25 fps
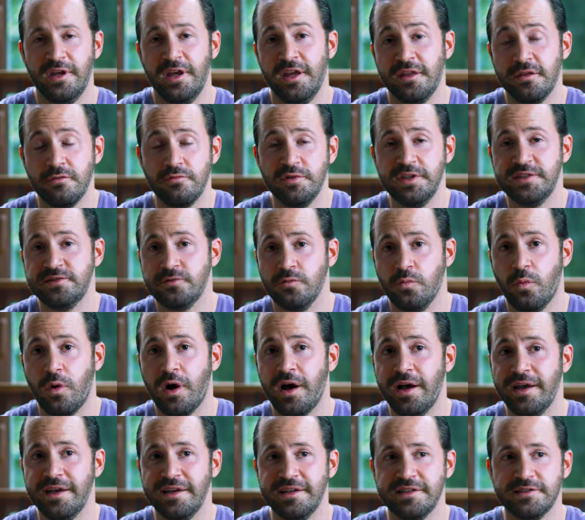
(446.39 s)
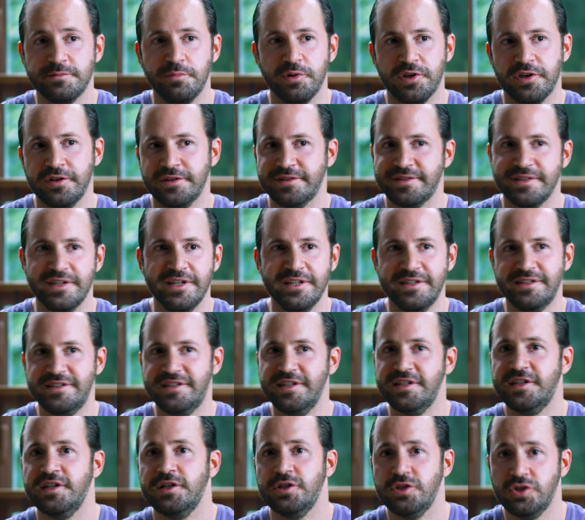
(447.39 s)
And the reason why is because it
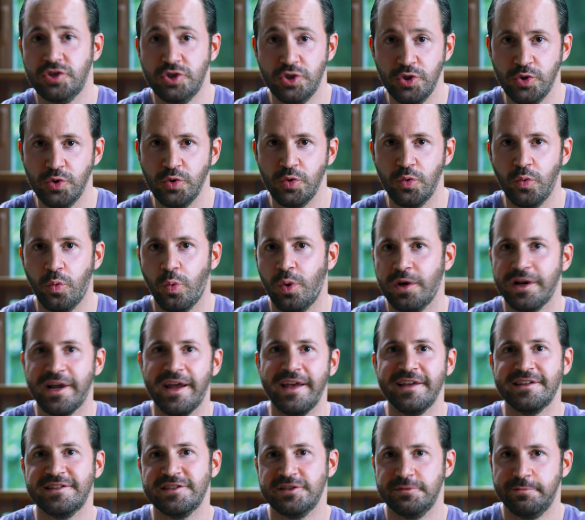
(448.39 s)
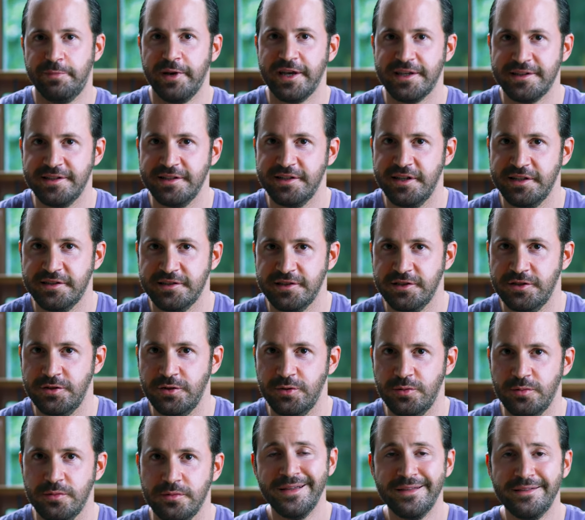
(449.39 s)
didn't do what I expected it to
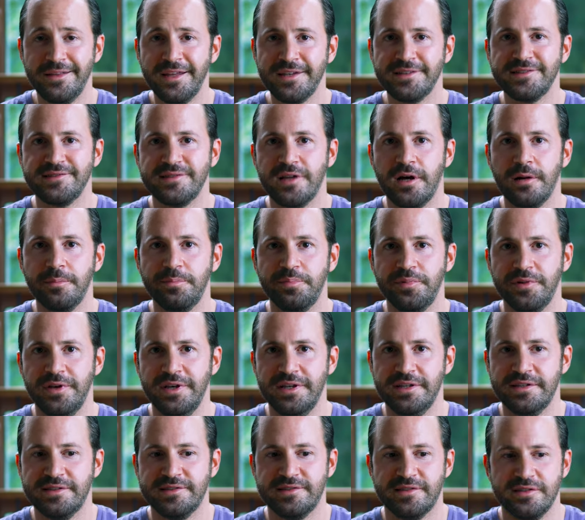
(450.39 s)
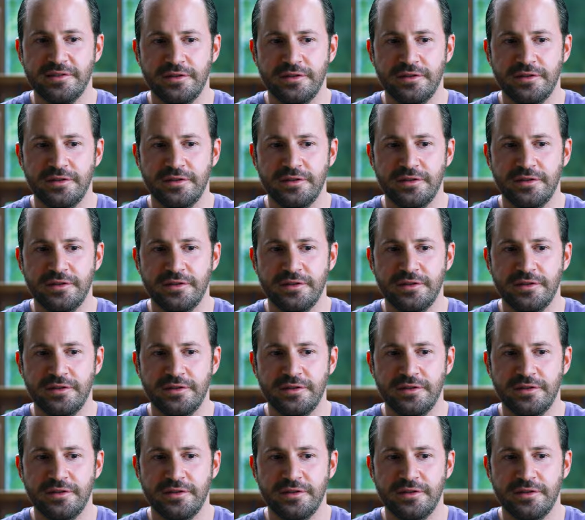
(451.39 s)
do. Next up is